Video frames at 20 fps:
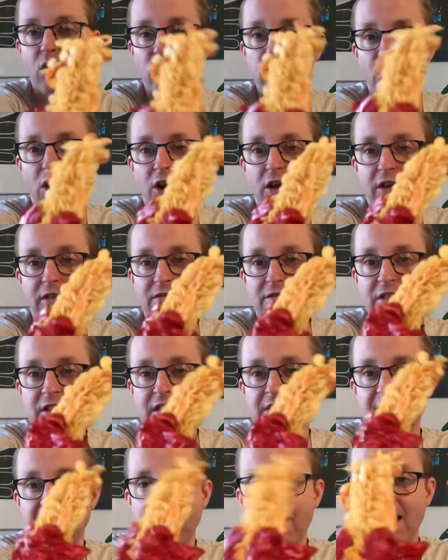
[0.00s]
one,
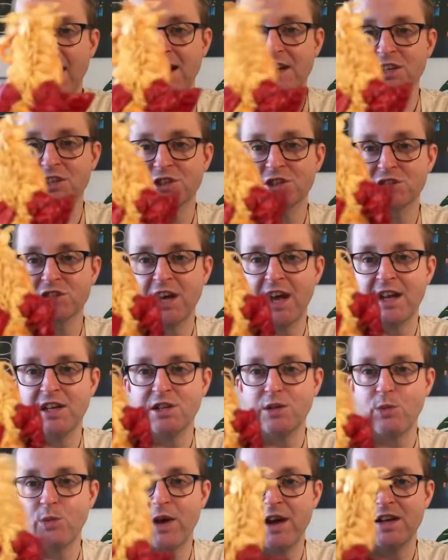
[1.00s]
dark red,
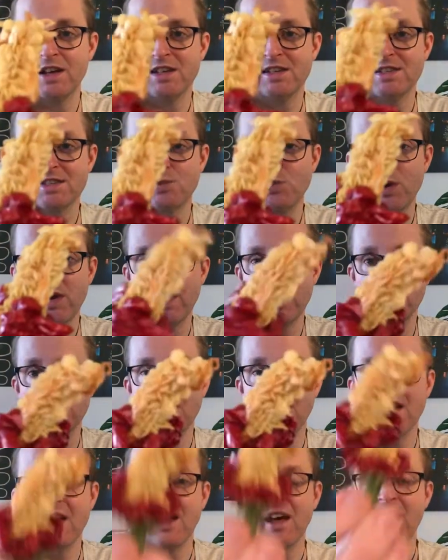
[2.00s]
very sweet,
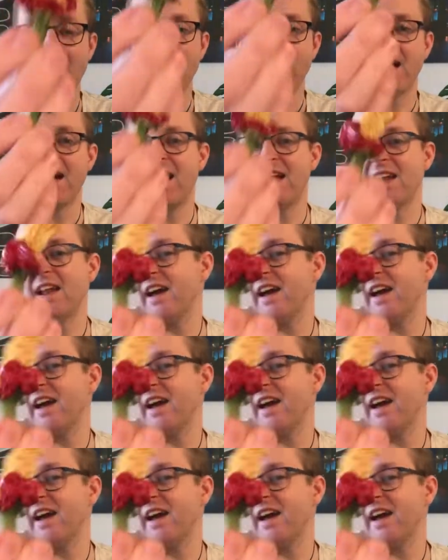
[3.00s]
and I